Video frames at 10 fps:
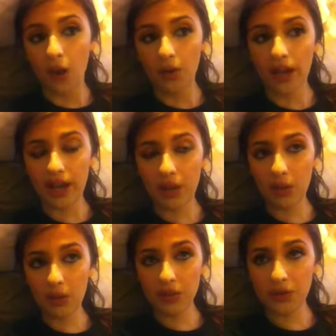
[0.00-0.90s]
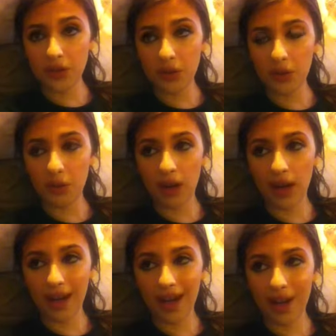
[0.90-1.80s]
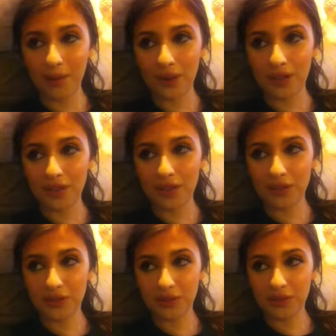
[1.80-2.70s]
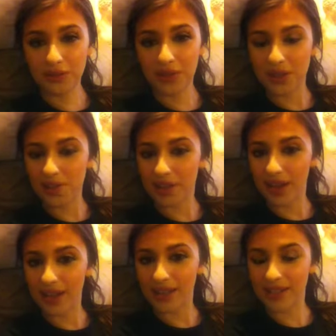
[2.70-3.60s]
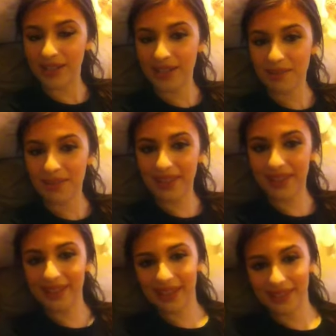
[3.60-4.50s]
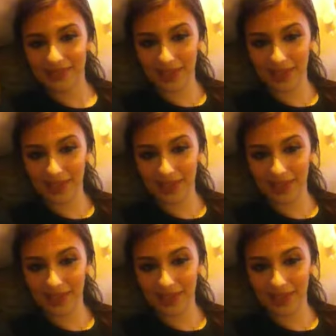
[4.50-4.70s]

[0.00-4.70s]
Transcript: Okay, also, I wanted to tell you guys something that's